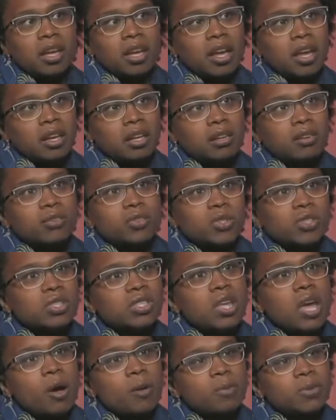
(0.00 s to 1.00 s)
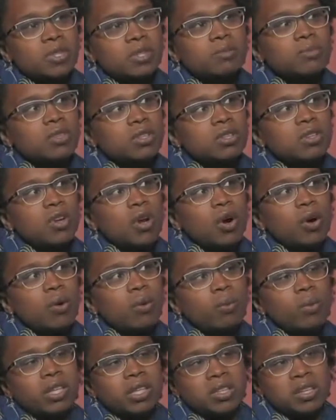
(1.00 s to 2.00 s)
and it just helps them to know
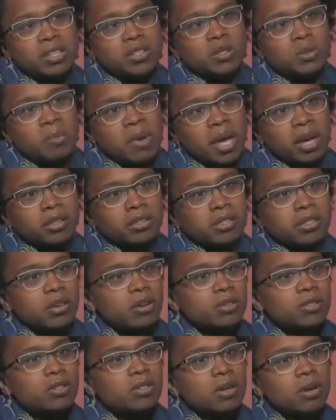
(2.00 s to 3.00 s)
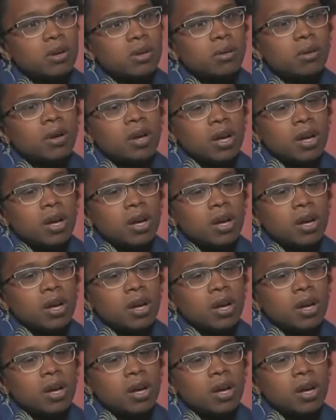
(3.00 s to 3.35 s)
what to expect, and also